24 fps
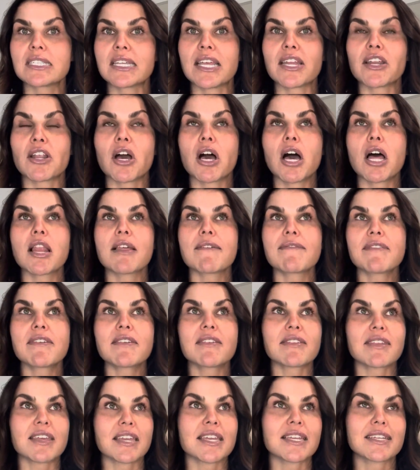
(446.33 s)
and all of the
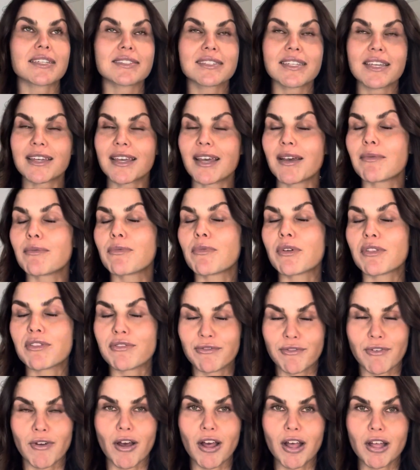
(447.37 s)
things that come with
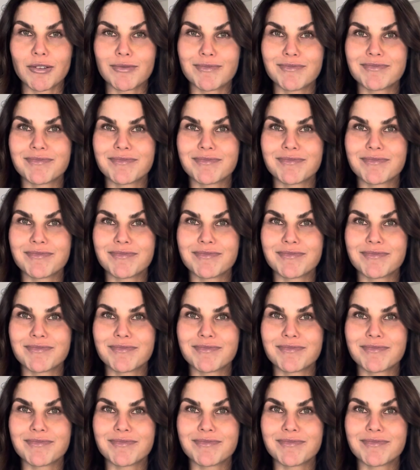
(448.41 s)
fall.